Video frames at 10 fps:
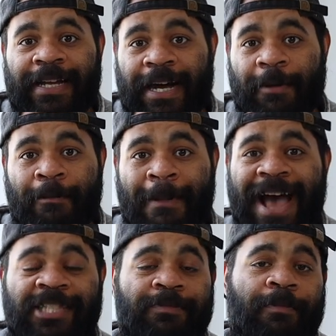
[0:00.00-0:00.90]

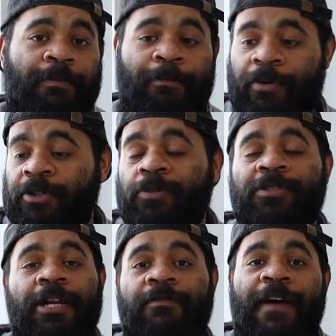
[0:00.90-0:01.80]
mass
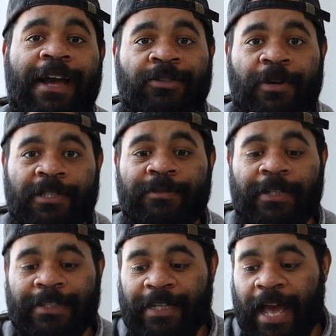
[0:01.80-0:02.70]
produced in a factory or
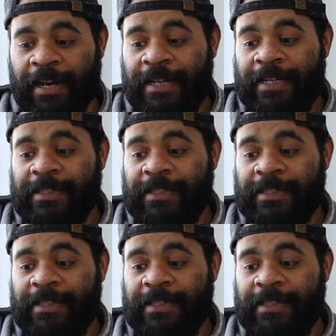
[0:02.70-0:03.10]
something like that.